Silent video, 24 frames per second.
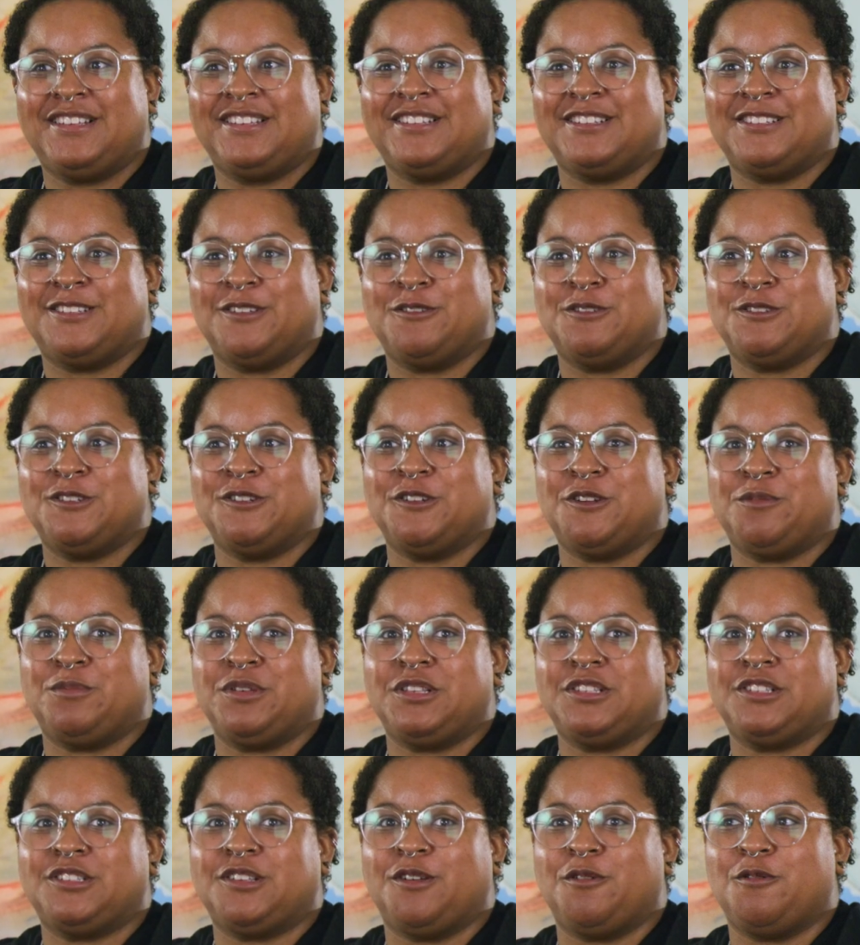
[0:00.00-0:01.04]
because those are going to be
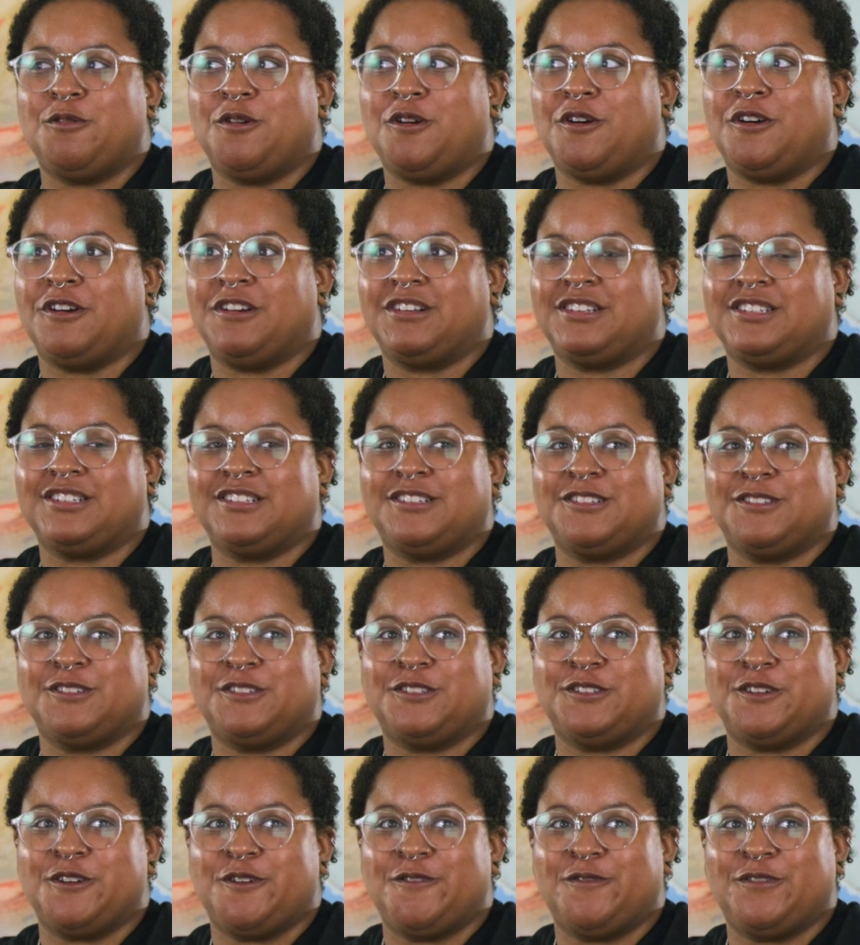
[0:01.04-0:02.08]
so hard to
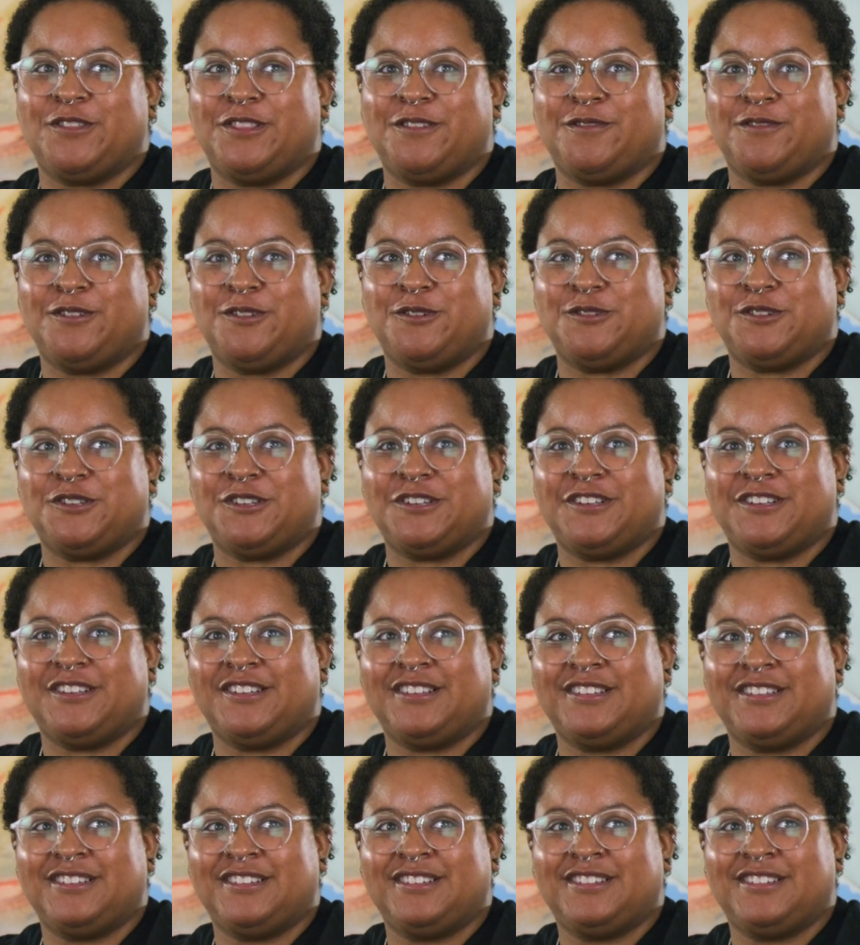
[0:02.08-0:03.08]
conserve in the future.